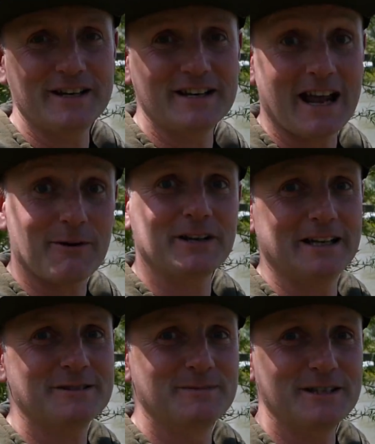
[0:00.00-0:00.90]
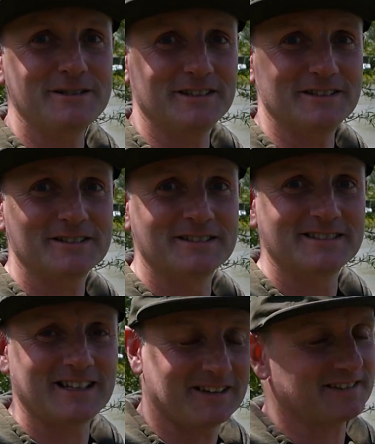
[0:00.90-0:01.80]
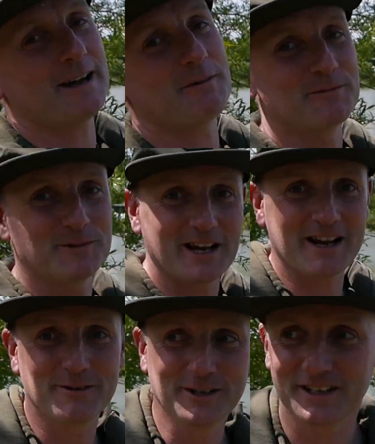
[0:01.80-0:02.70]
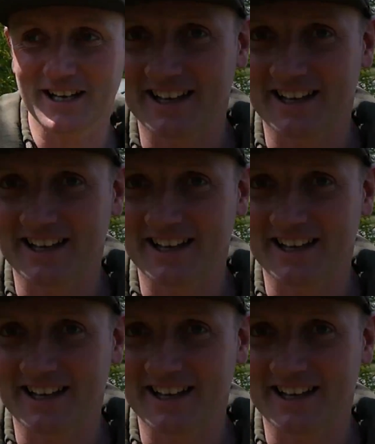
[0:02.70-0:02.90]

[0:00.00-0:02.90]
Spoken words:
and then how I get some distance. So come on, we're going to have a look at